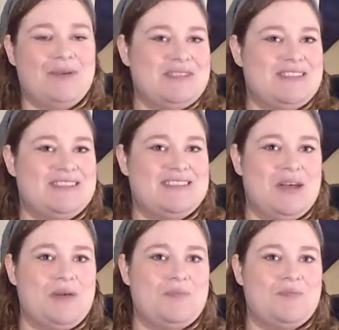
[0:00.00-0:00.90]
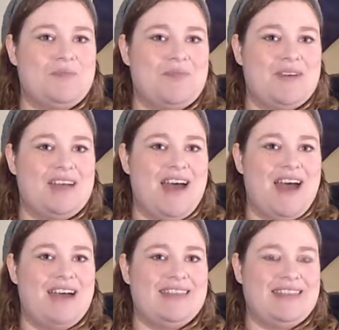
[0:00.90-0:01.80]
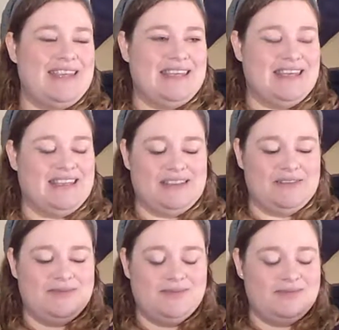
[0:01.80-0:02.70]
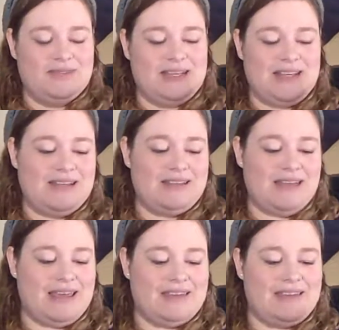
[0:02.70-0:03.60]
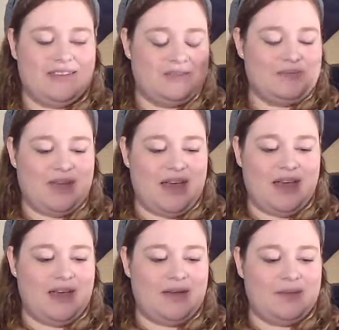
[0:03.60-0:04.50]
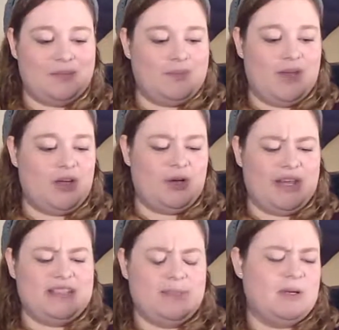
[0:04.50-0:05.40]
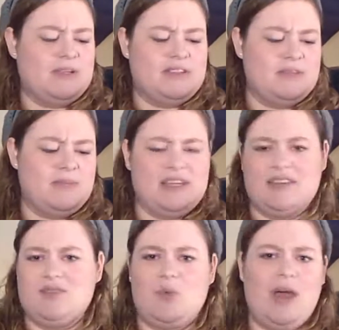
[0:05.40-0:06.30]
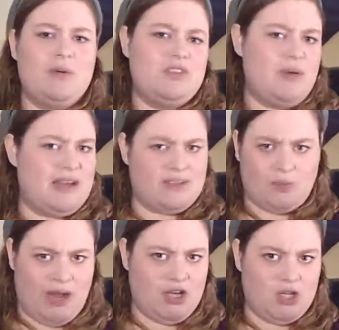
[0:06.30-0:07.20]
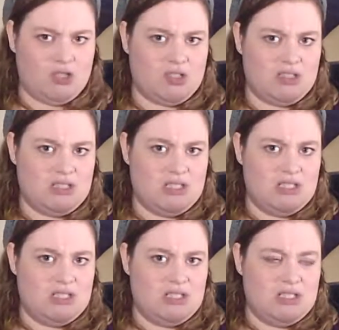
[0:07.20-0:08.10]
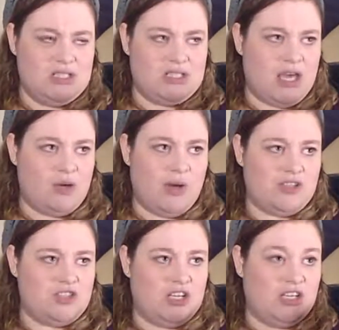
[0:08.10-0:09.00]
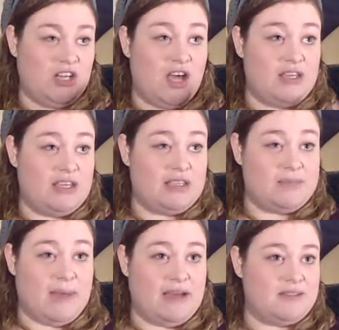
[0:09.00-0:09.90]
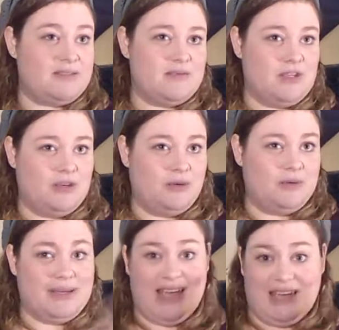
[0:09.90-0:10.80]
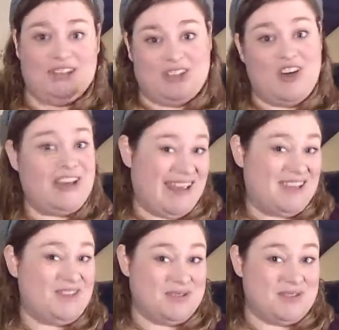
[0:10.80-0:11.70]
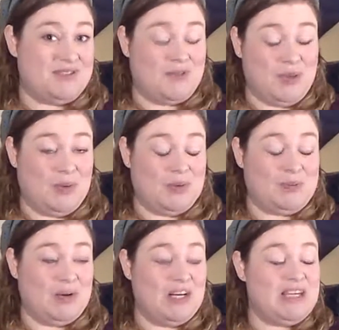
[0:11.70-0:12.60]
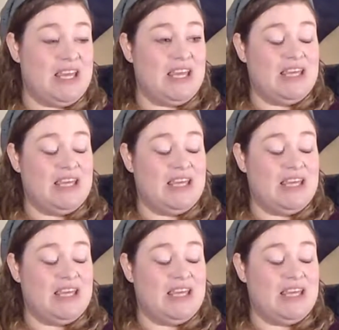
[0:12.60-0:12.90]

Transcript: was thinking like a crazy person, because why would you ask writers that question and not expect, kind of long answers for the most part?